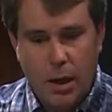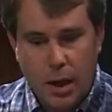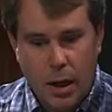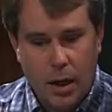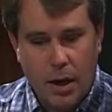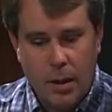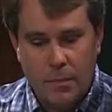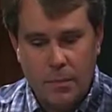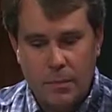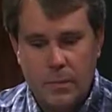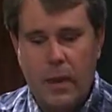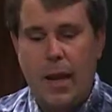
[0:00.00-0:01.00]

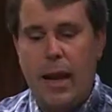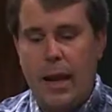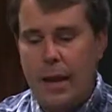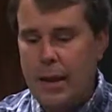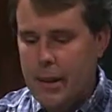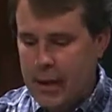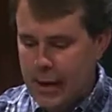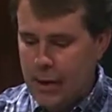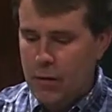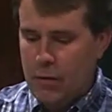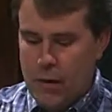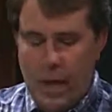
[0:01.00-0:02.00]
um, and
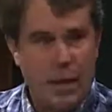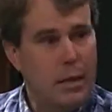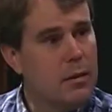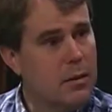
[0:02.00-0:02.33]
then which at- would have